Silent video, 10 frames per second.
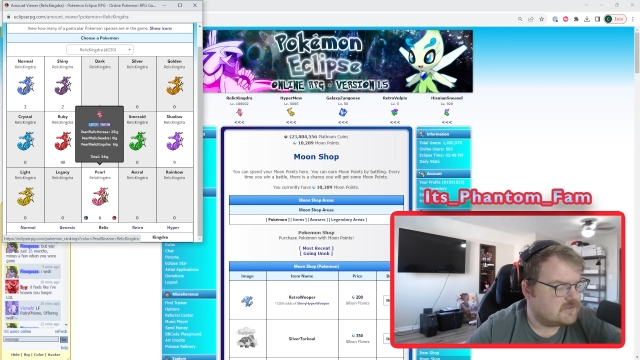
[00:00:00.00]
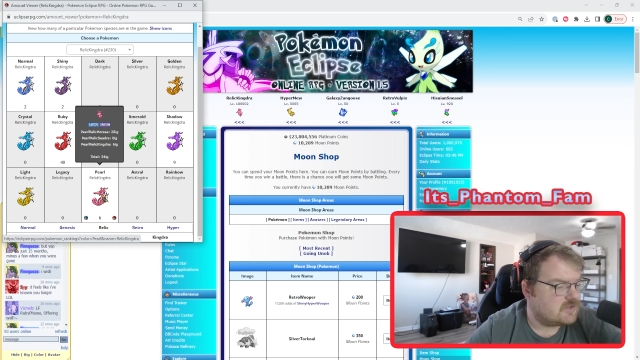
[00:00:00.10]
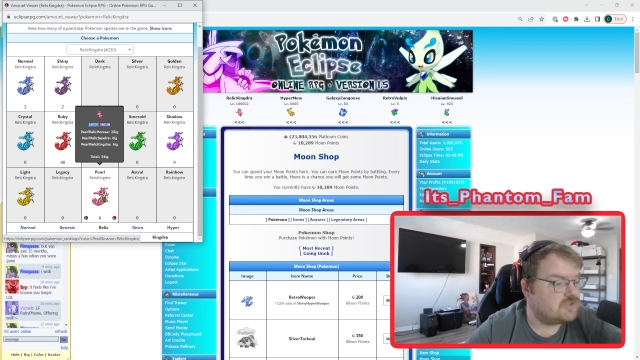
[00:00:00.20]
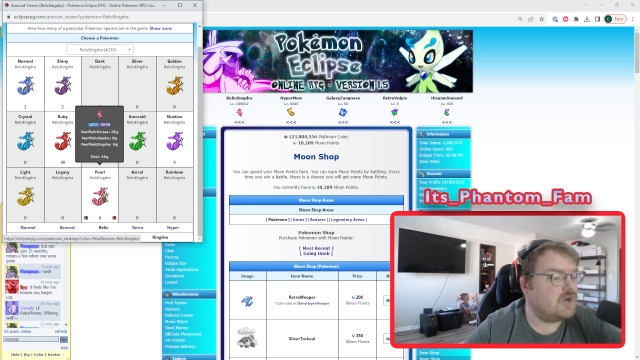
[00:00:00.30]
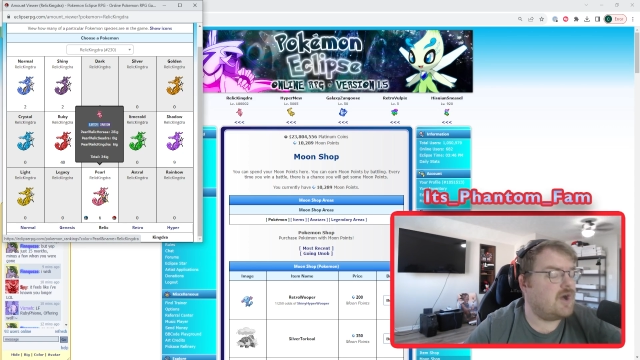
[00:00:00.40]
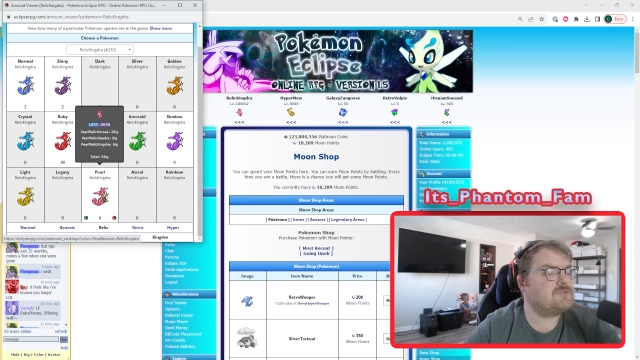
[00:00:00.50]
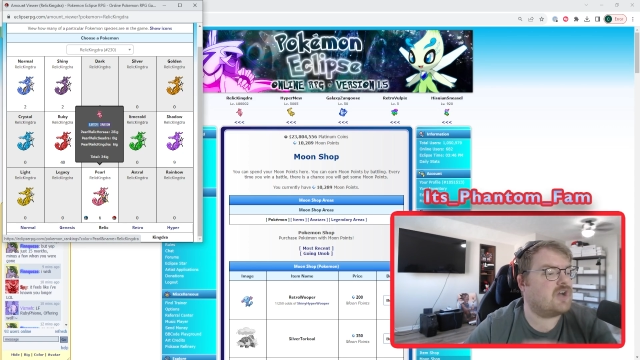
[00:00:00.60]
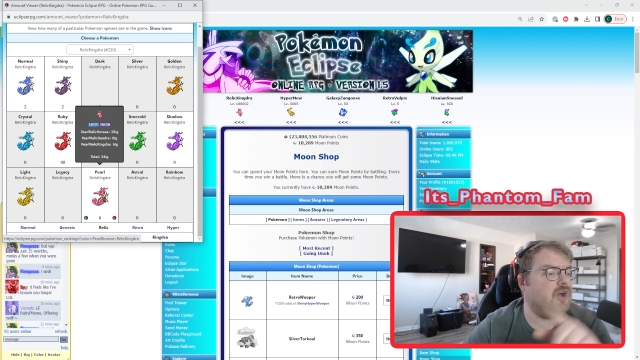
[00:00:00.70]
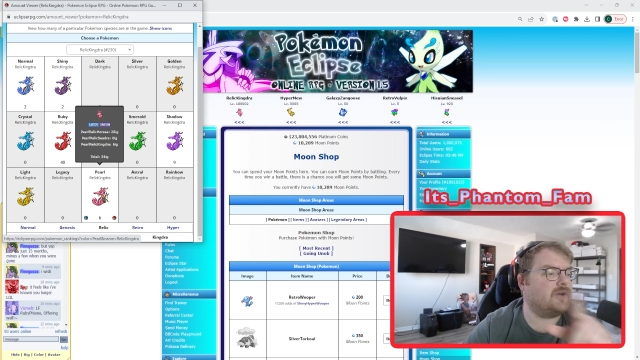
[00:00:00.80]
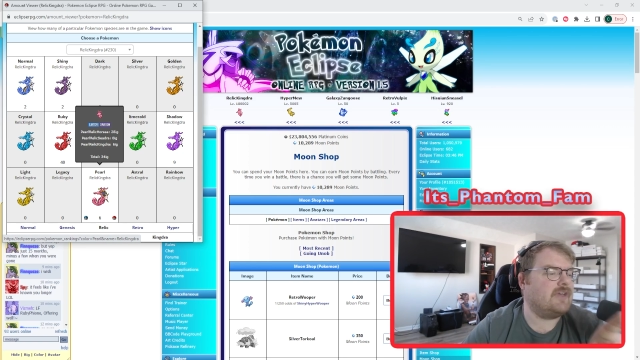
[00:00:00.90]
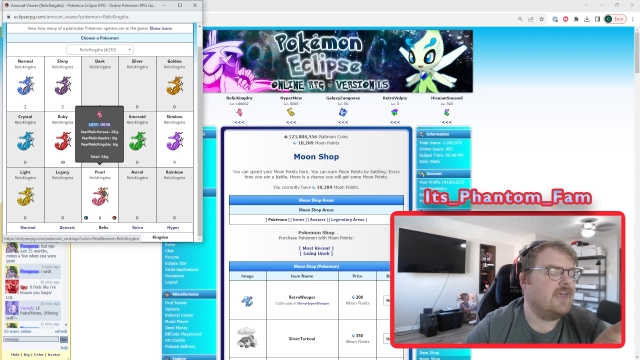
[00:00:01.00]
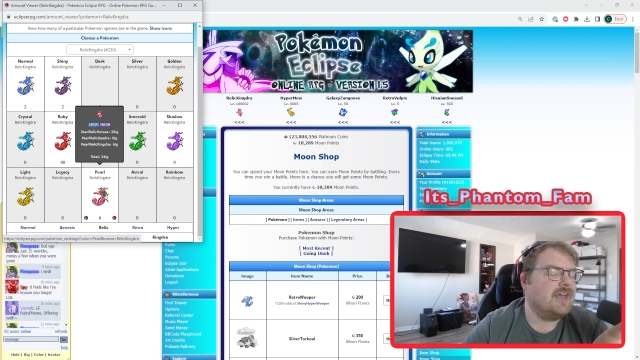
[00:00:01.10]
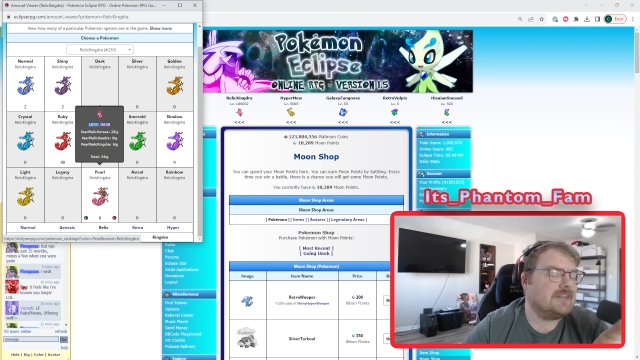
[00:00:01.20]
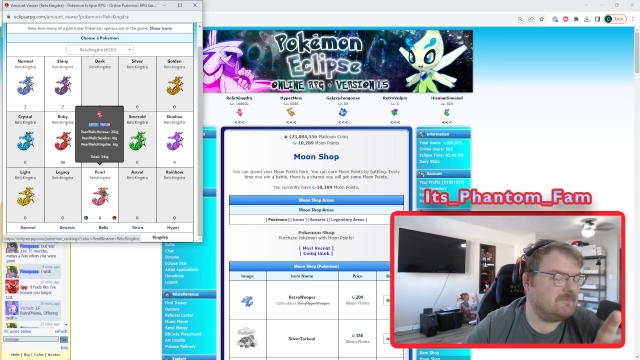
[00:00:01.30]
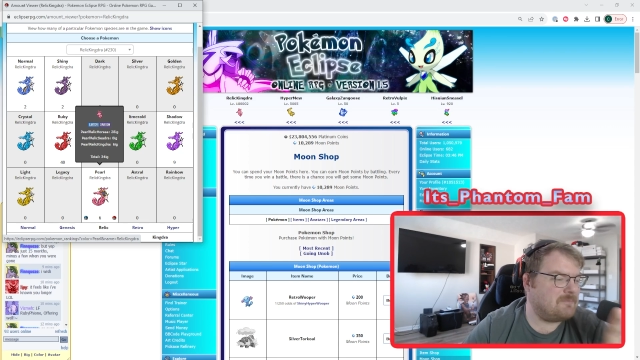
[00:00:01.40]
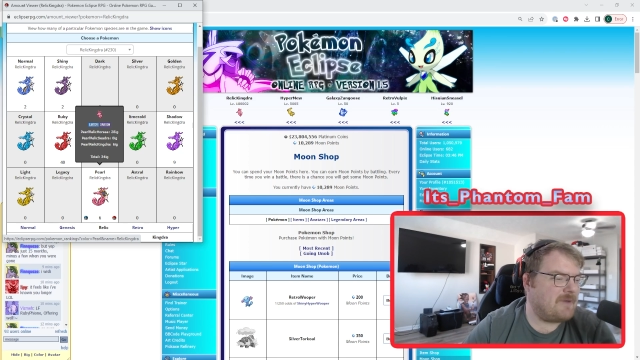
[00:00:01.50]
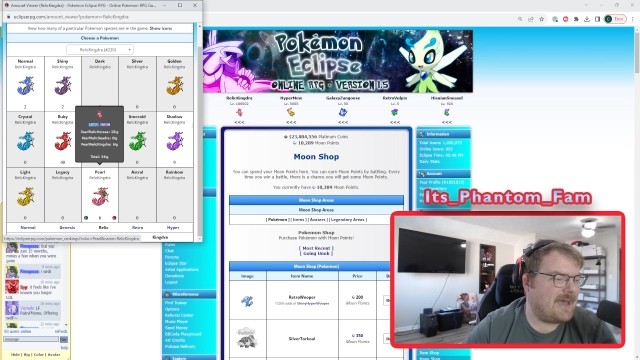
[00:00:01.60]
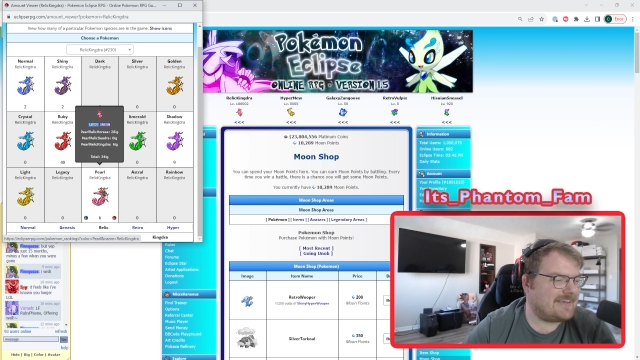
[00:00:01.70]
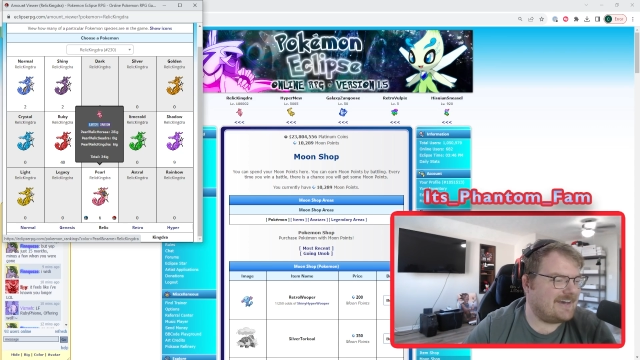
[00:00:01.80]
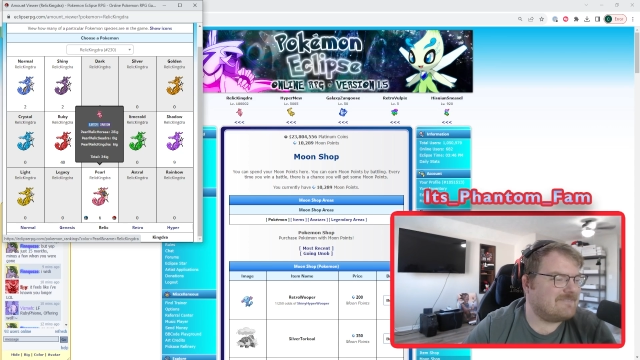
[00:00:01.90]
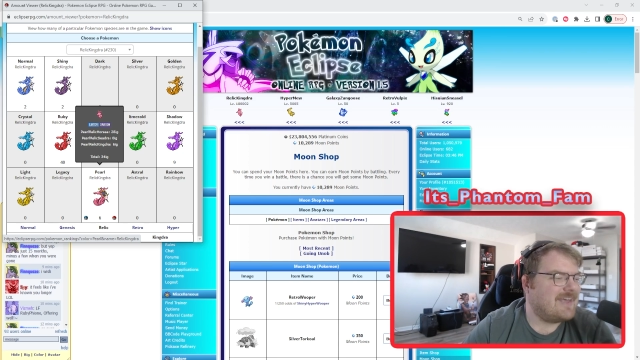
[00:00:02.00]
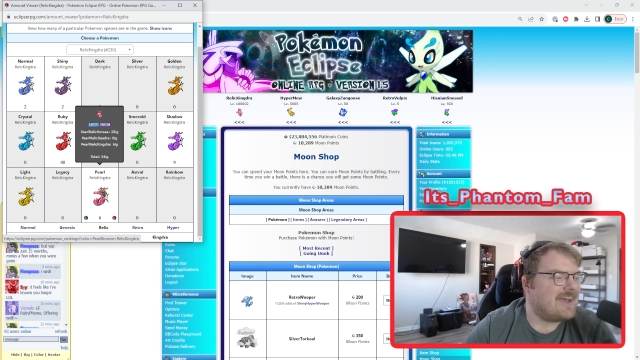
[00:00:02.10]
No, I'm sorry. Okay, let me back up.